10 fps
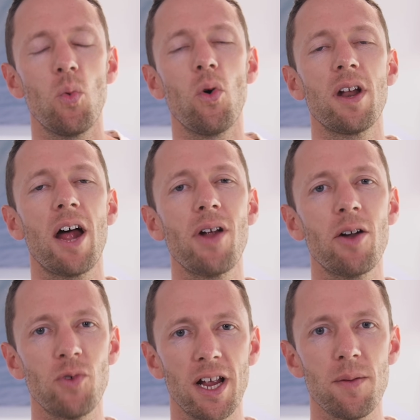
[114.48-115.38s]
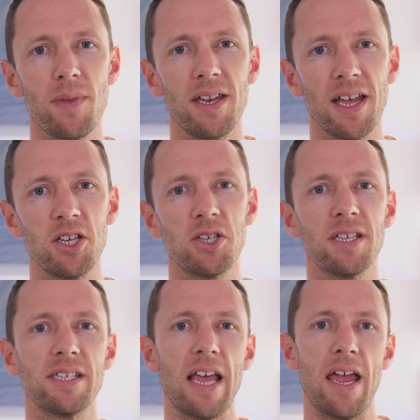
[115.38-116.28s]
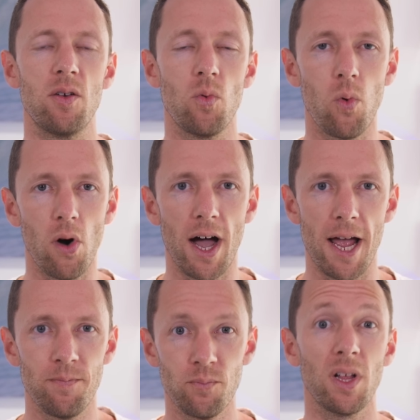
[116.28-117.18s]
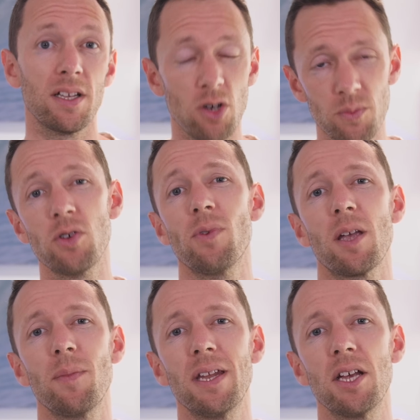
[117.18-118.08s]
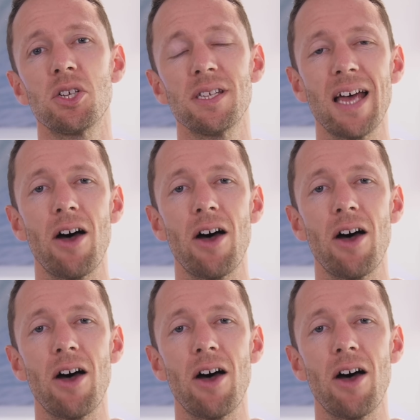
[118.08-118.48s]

what are our recommendations and why? Well, our top two recommendations